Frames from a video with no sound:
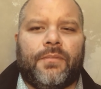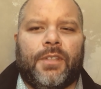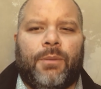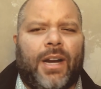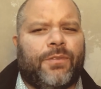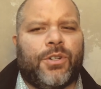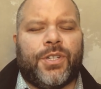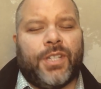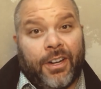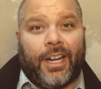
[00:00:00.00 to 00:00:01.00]
But after
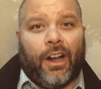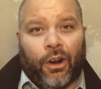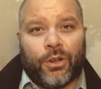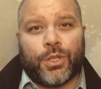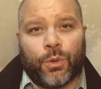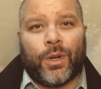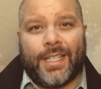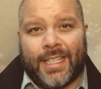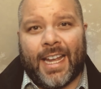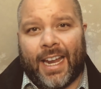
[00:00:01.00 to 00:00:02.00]
studying our story
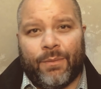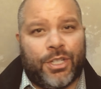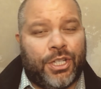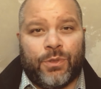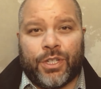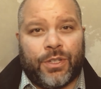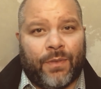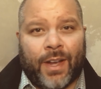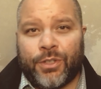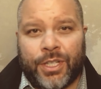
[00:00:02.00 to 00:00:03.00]
today, and she was a
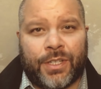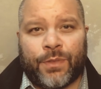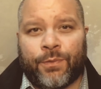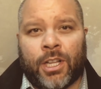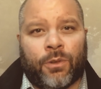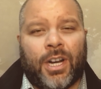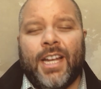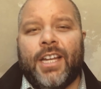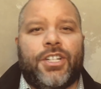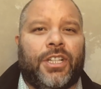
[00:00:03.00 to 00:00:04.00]
devout Jesus follower,
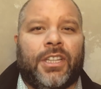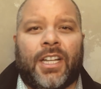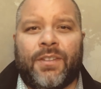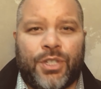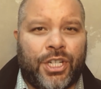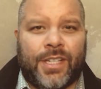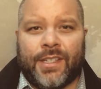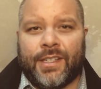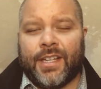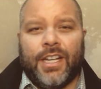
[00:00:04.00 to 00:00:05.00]
she loves
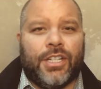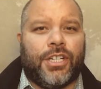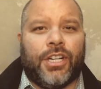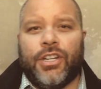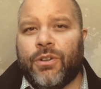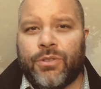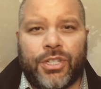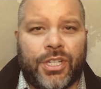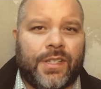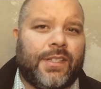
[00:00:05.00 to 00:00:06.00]
Jesus, she knows
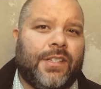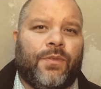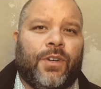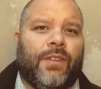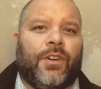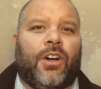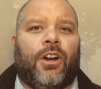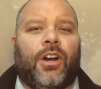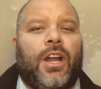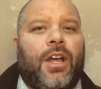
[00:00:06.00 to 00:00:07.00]
Jesus has forgiven her,
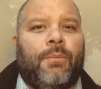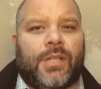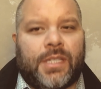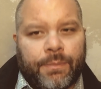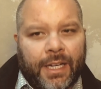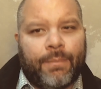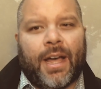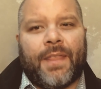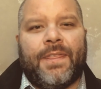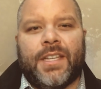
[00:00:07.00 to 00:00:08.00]
but something
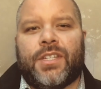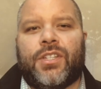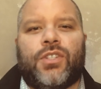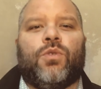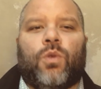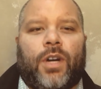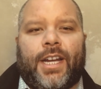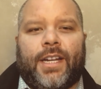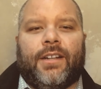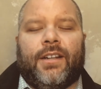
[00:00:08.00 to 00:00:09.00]
about this
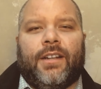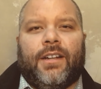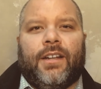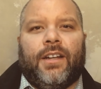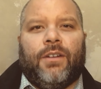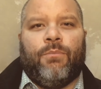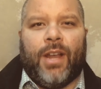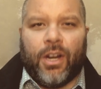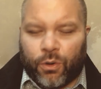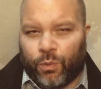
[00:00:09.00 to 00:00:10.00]
story
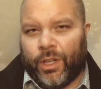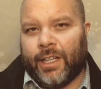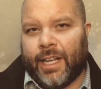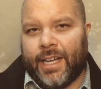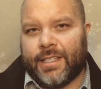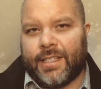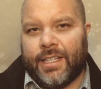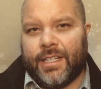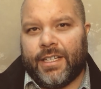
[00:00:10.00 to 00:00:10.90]
made her realize that